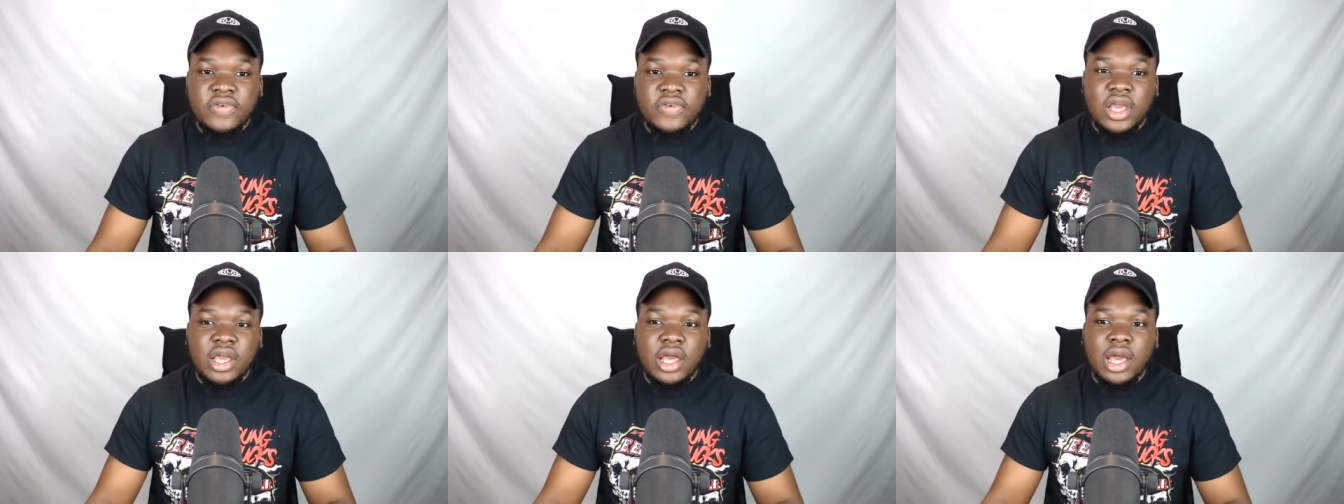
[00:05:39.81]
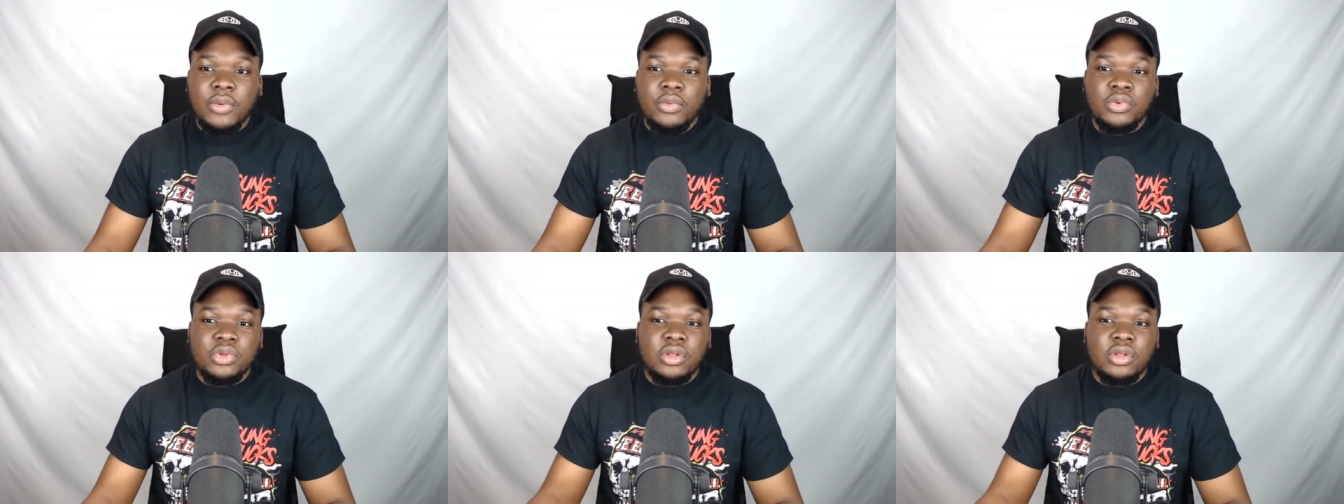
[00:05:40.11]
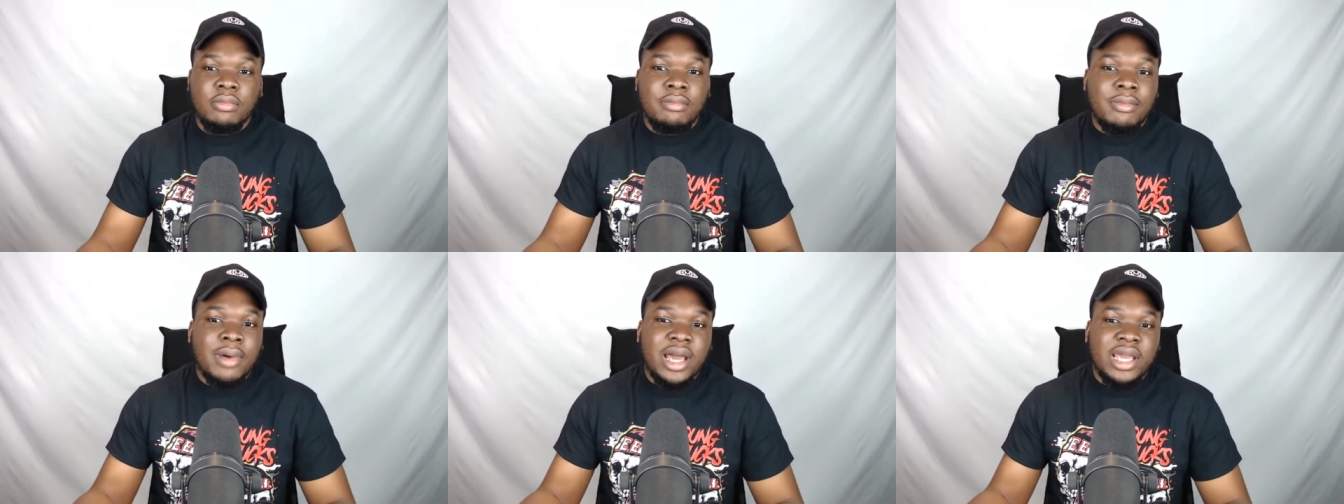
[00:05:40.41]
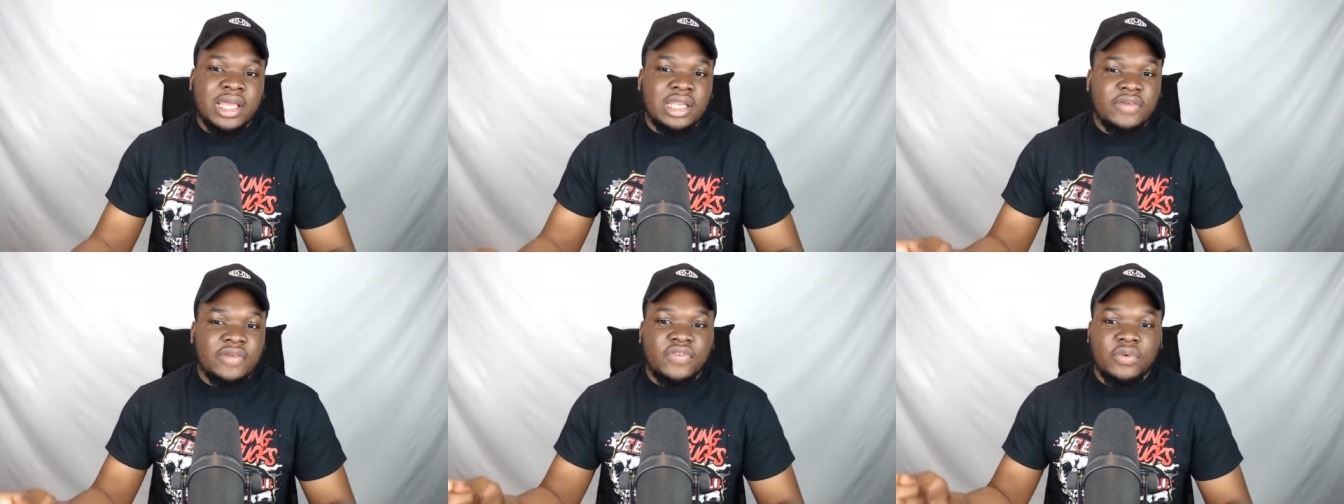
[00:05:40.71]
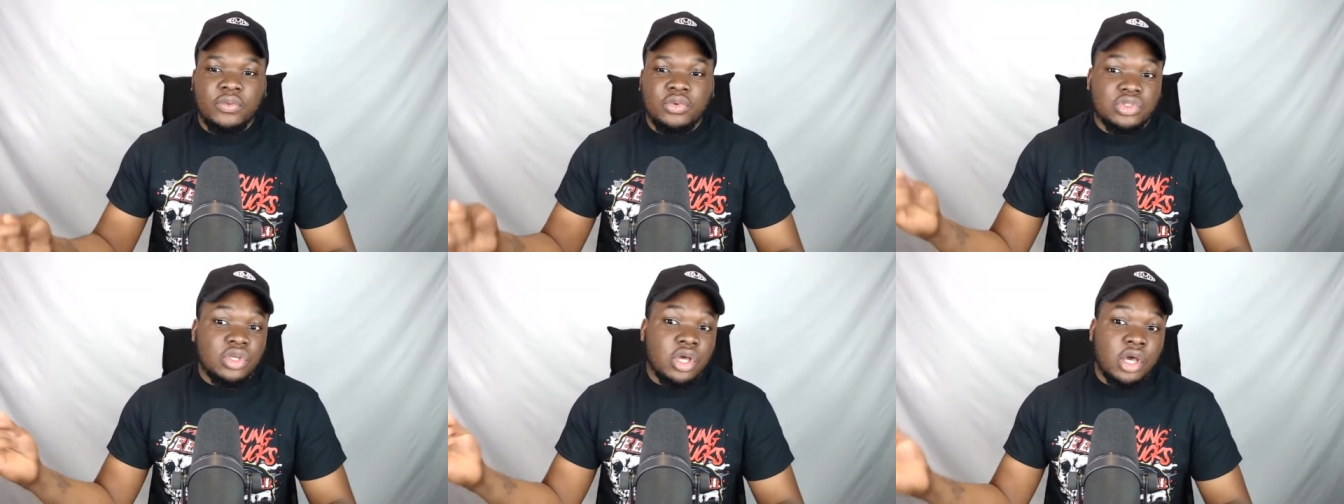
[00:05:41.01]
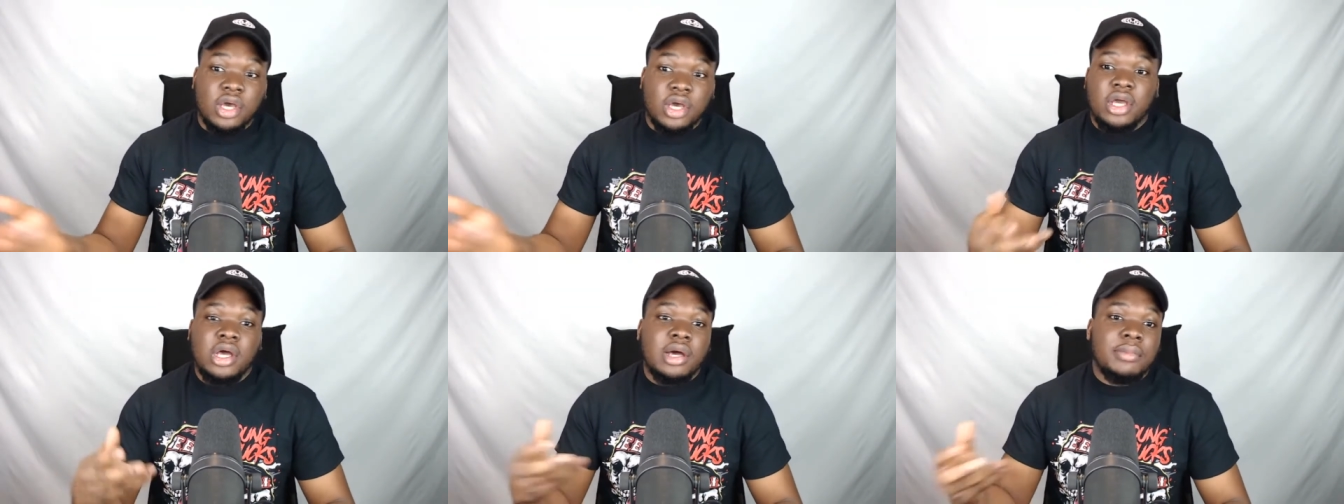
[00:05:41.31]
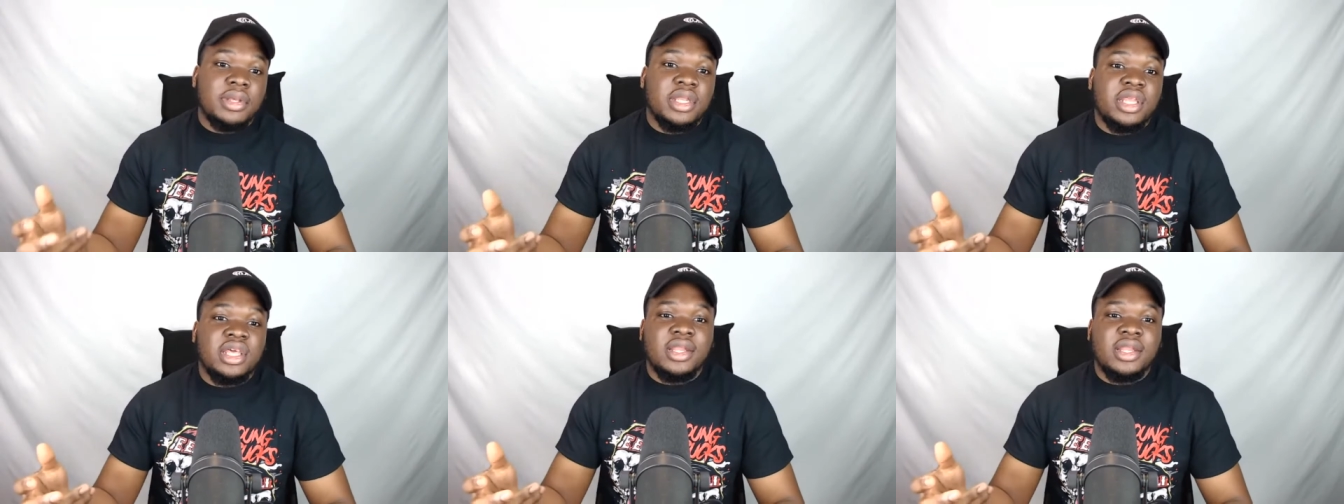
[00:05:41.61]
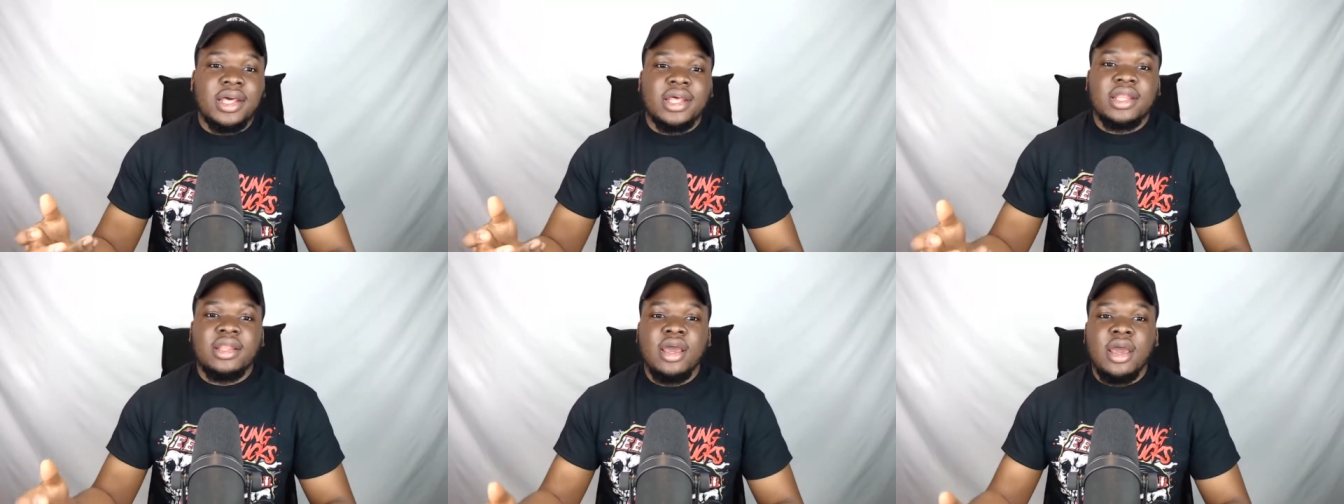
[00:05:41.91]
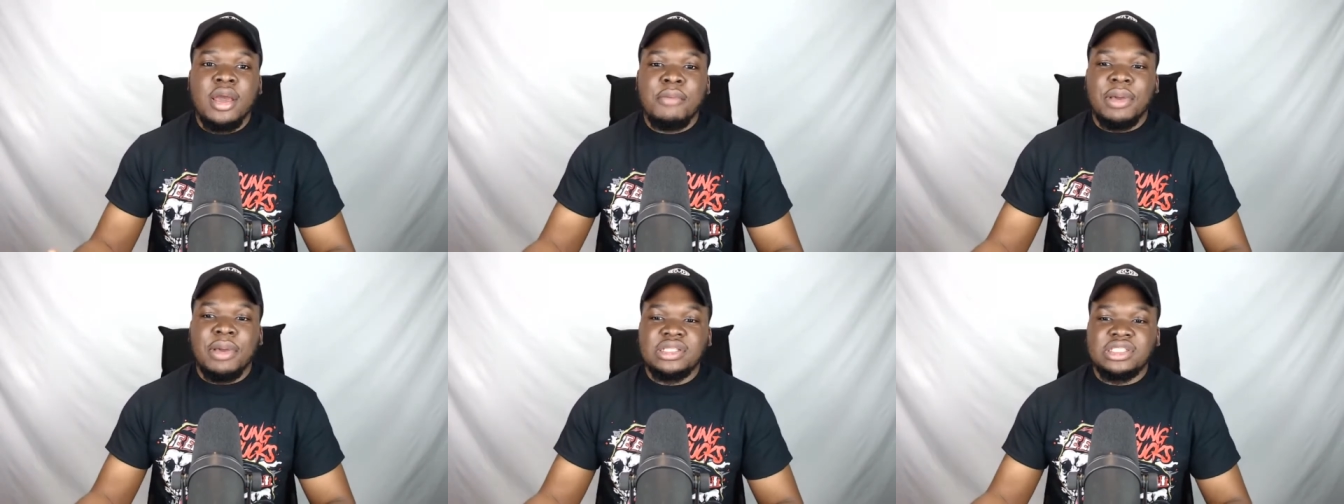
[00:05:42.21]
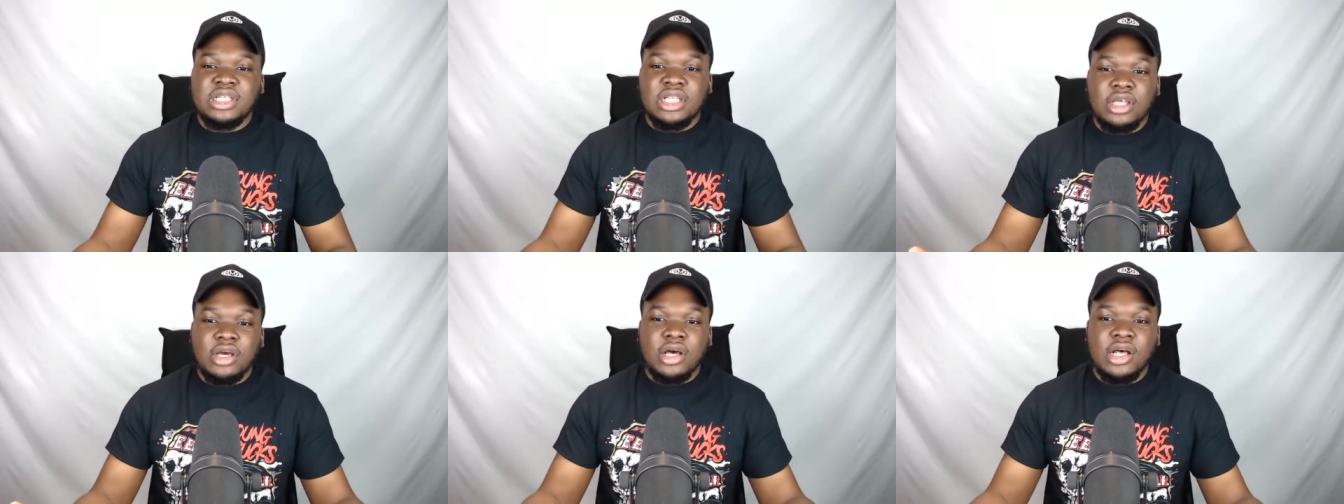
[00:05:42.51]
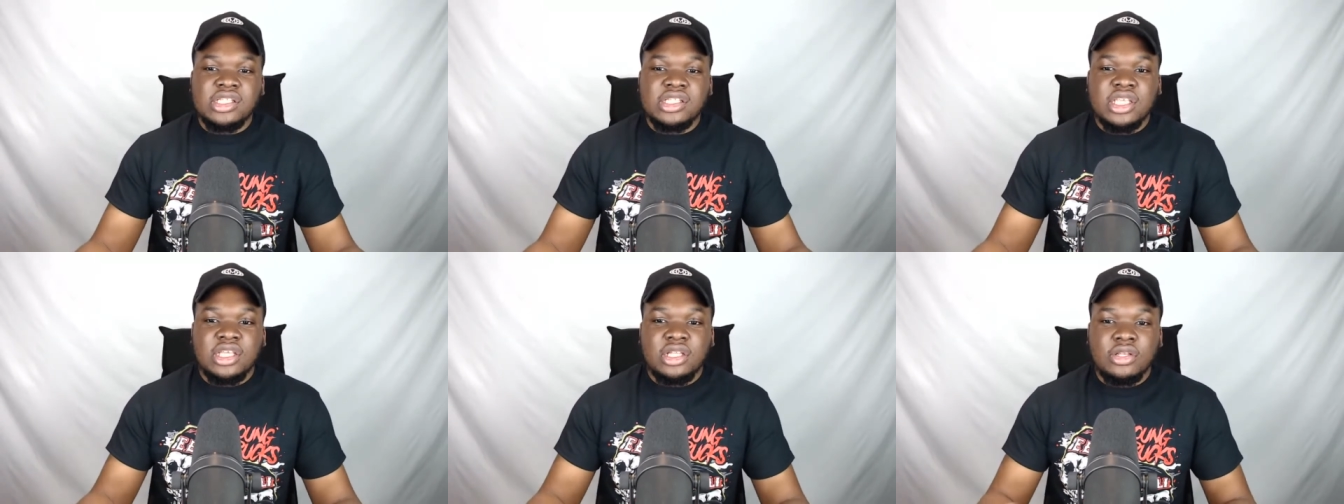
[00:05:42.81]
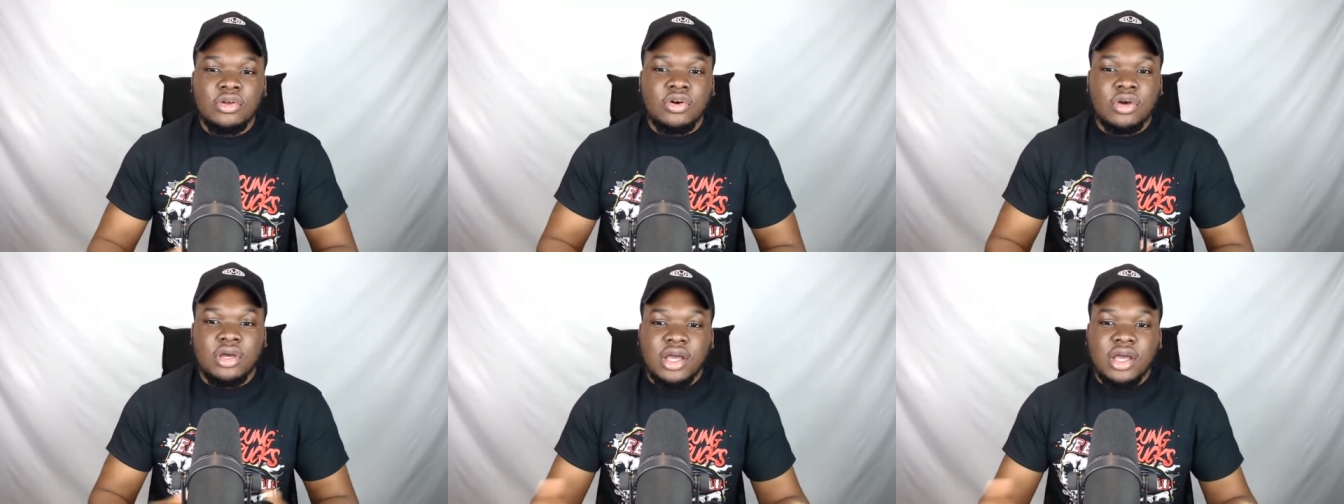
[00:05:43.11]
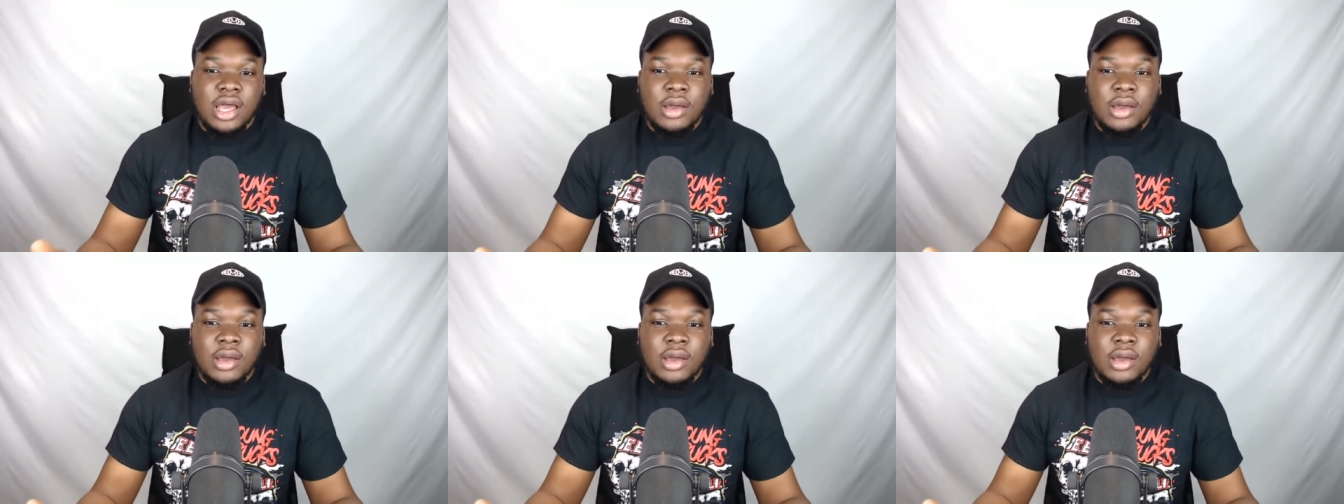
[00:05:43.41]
Like, I wouldn't mind if it was her coming in and basically asking, look,